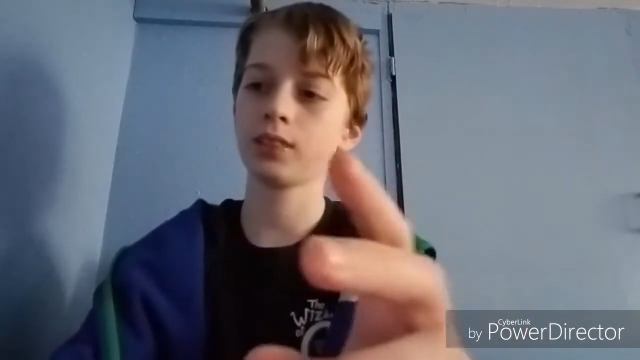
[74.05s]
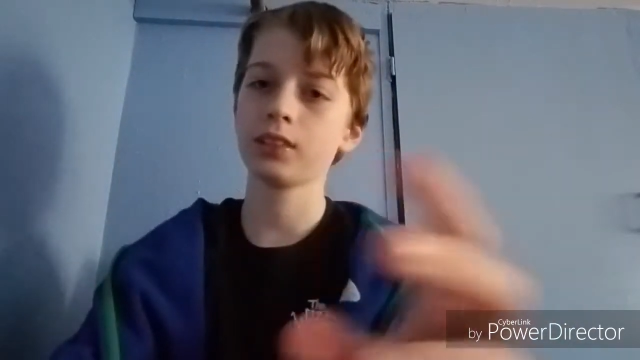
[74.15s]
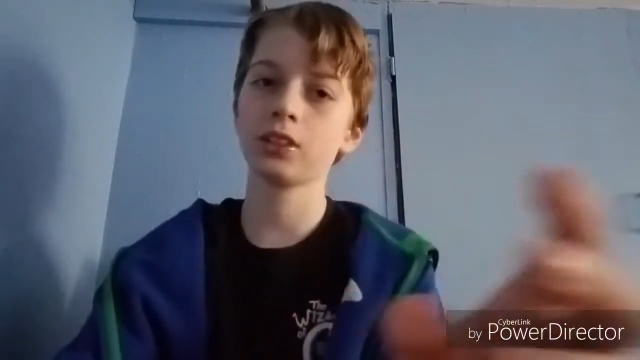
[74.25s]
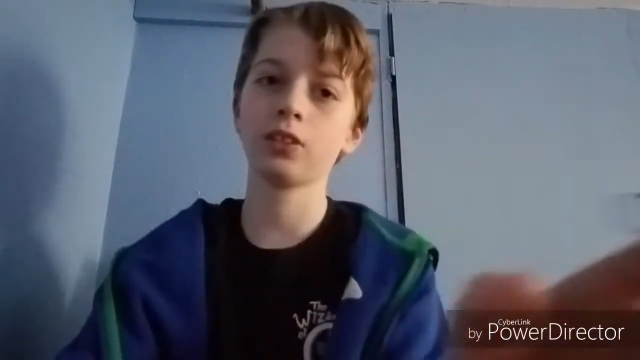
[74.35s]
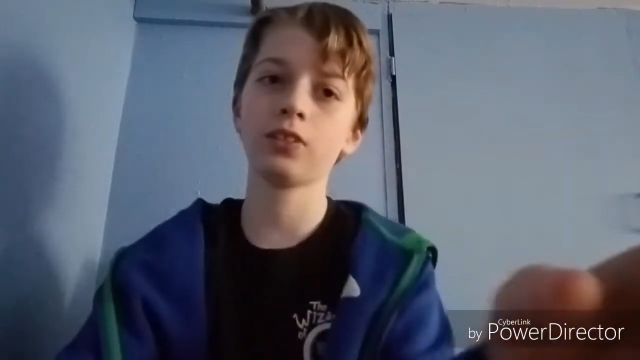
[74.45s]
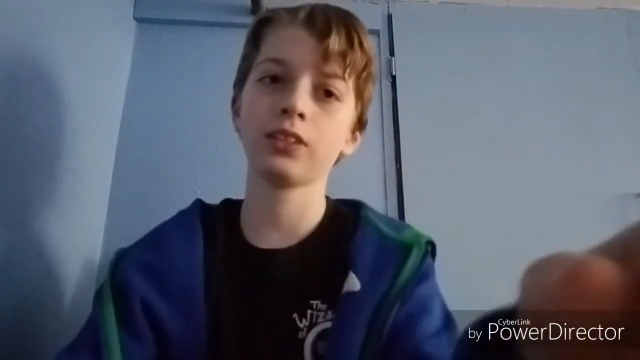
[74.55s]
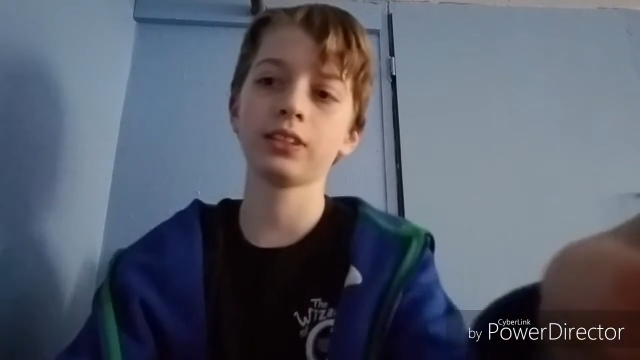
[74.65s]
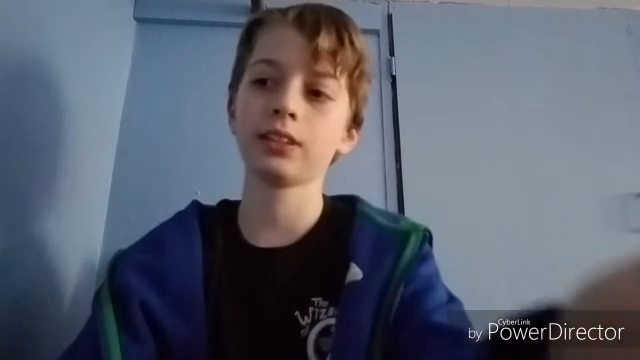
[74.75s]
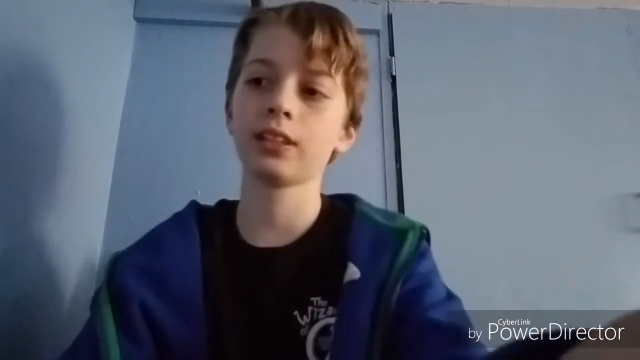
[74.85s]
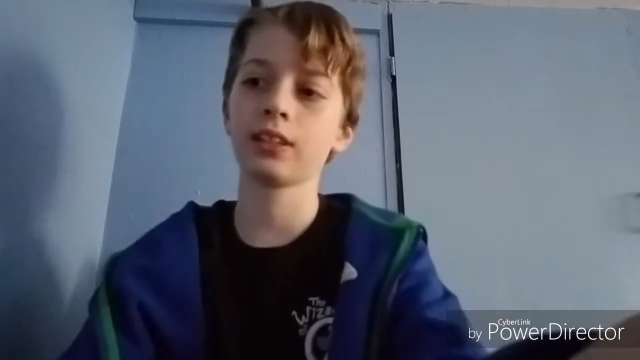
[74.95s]
so
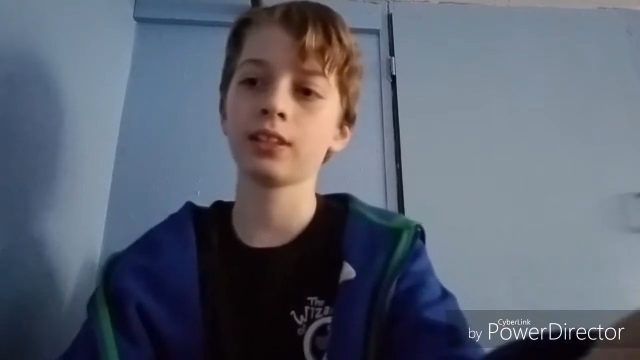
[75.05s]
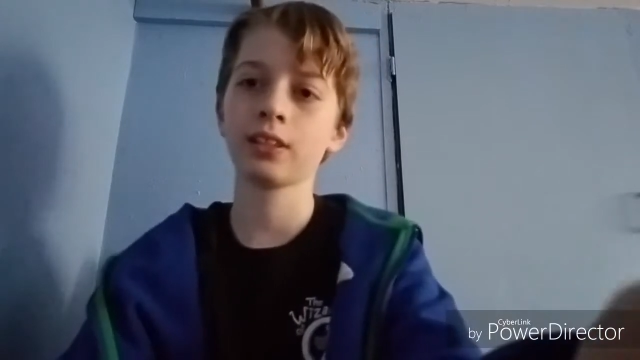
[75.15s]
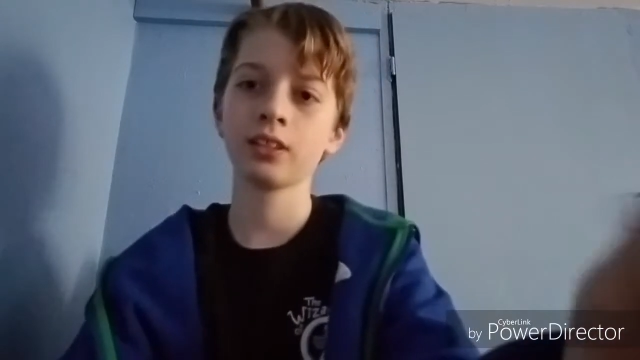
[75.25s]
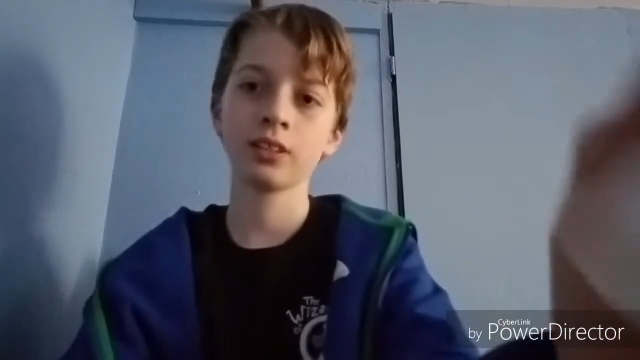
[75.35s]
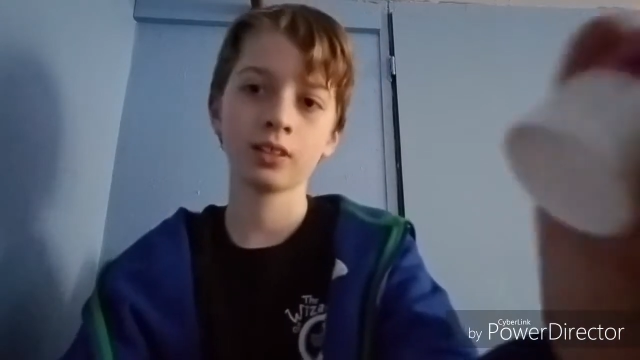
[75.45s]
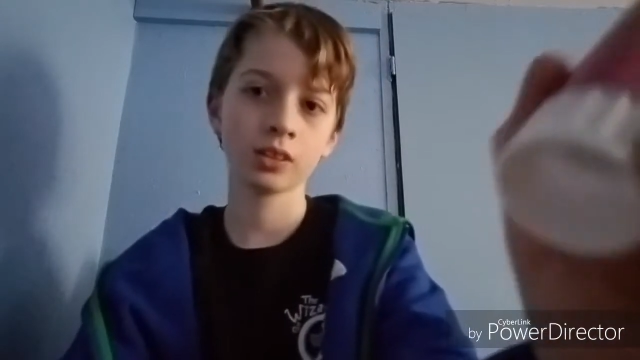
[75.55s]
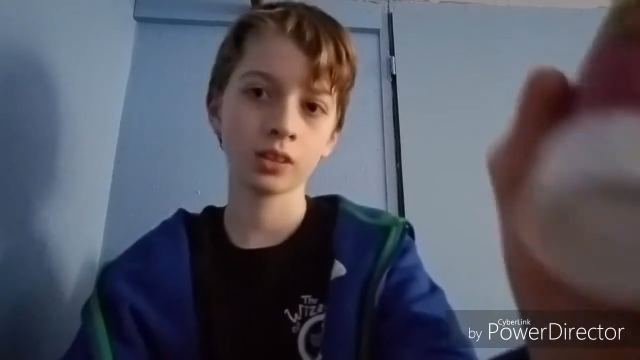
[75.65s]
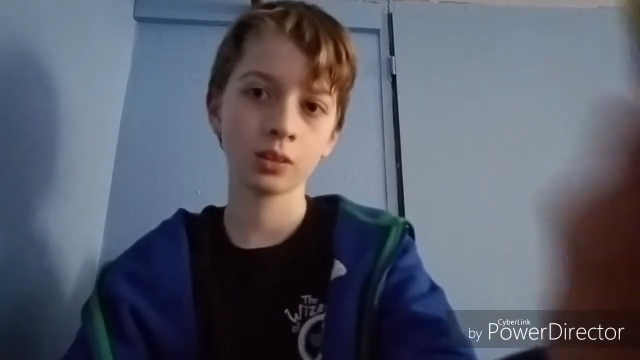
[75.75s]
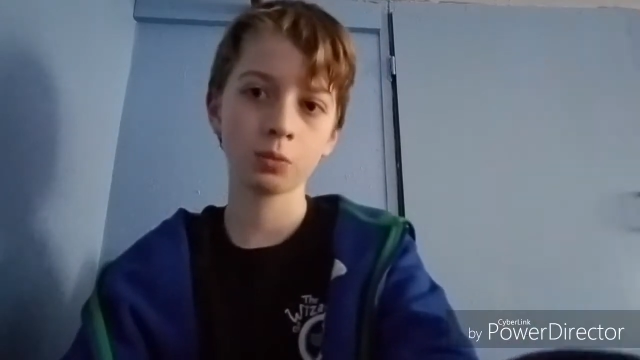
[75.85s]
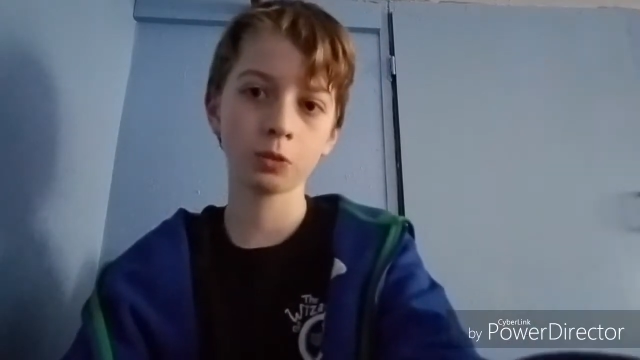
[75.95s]
it's like
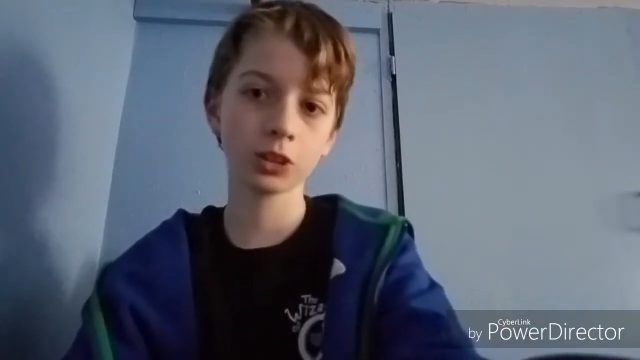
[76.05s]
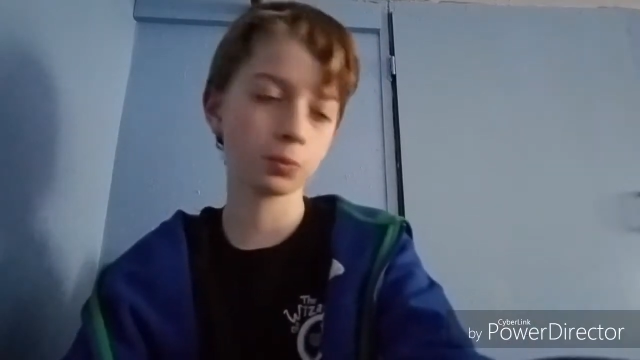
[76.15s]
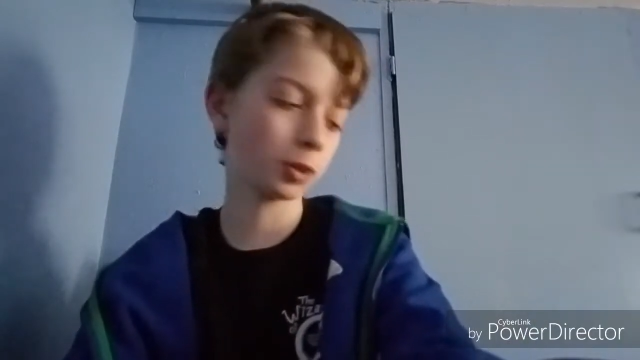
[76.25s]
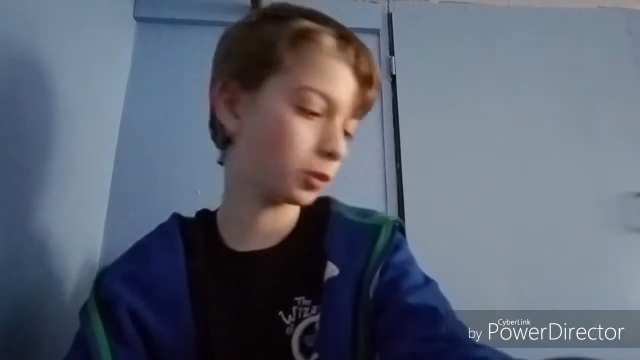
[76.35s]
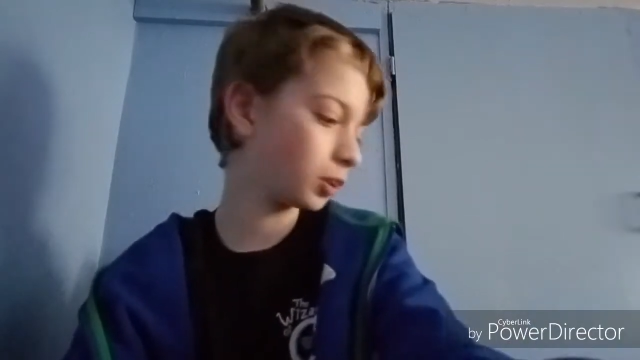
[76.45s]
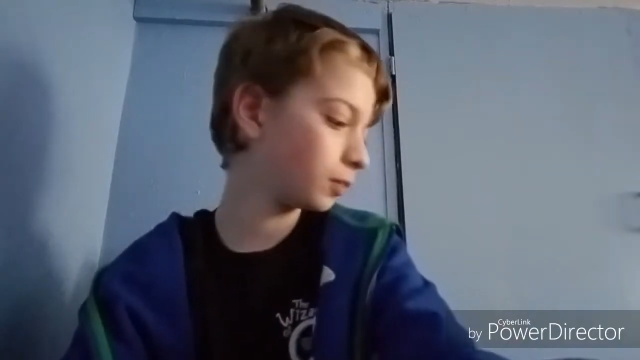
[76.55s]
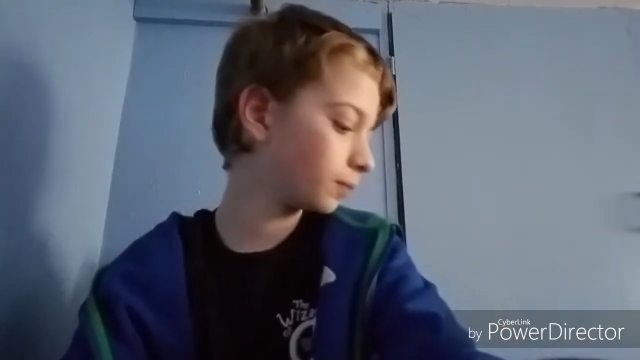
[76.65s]
more smooth.